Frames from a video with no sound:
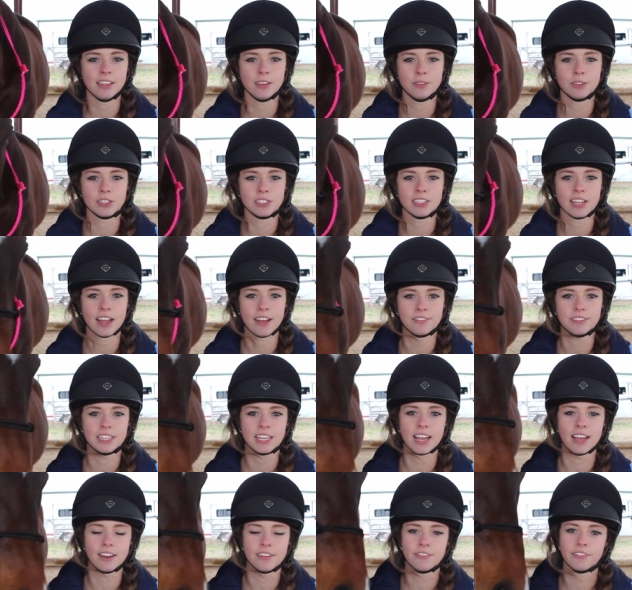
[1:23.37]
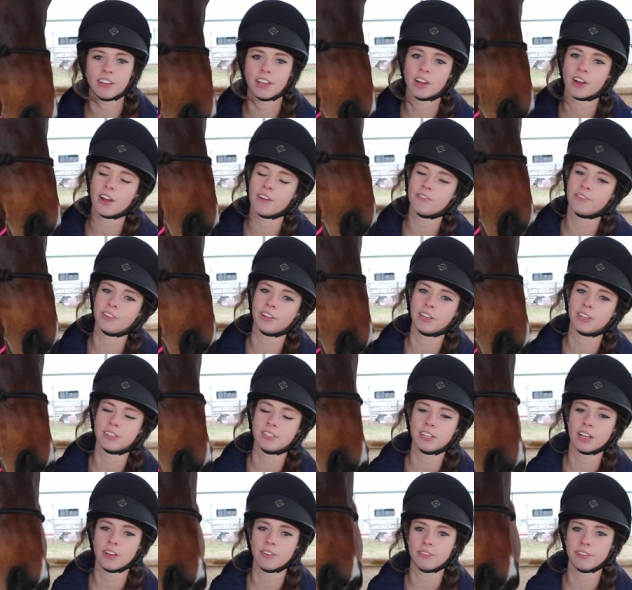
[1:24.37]
you just have to kind of figure out for
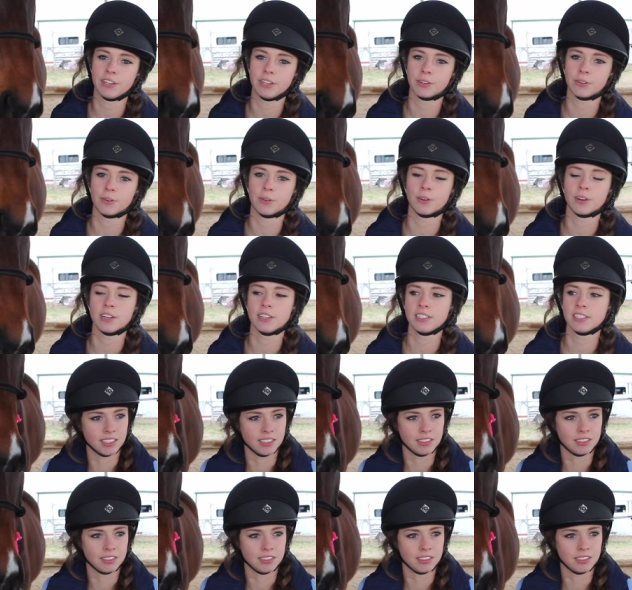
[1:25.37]
yourself and your horse.